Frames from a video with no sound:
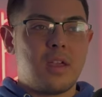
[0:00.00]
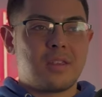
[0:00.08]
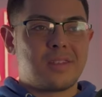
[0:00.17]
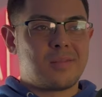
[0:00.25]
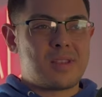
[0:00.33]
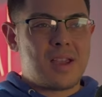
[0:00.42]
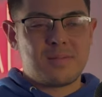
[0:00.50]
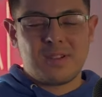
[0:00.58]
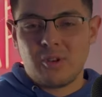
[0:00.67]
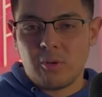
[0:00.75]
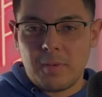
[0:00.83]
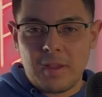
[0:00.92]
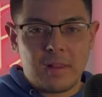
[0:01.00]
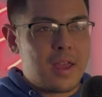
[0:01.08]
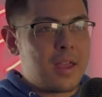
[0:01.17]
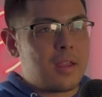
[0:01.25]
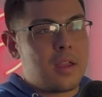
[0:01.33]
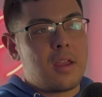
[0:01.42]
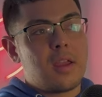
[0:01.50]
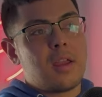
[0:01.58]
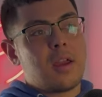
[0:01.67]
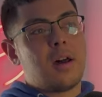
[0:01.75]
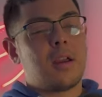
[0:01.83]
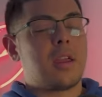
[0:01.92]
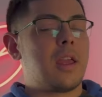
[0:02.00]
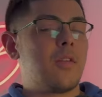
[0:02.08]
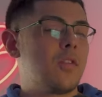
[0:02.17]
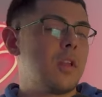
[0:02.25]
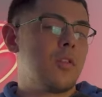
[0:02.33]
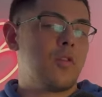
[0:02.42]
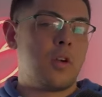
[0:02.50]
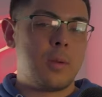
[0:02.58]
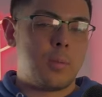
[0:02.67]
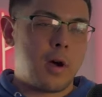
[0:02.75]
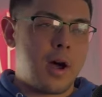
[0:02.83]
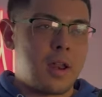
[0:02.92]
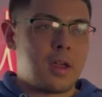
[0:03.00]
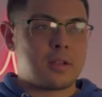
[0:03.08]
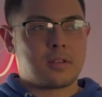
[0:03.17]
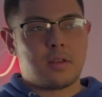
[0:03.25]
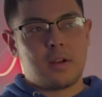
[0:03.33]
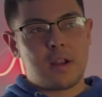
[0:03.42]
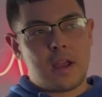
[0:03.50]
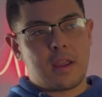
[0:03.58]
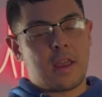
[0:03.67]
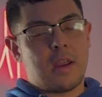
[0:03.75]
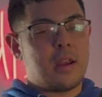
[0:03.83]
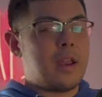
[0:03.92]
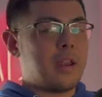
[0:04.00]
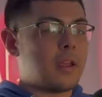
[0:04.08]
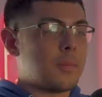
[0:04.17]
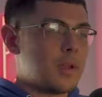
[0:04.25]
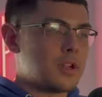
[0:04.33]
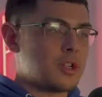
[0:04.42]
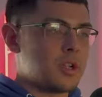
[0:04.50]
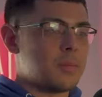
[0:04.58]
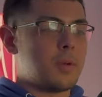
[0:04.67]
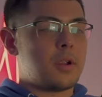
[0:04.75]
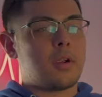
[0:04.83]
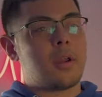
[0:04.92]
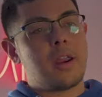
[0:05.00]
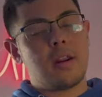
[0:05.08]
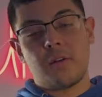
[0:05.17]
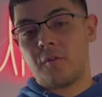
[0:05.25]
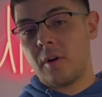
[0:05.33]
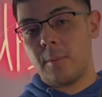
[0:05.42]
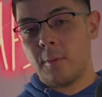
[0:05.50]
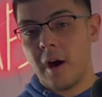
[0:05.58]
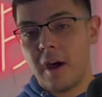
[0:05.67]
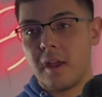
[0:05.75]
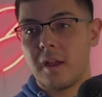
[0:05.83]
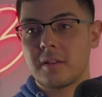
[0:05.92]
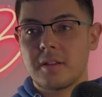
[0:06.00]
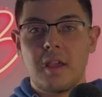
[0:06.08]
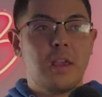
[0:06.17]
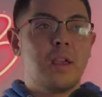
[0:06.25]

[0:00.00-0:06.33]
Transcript: Sometimes it'll be like a gifted free product, so you're not getting any commission, but you're getting a free product.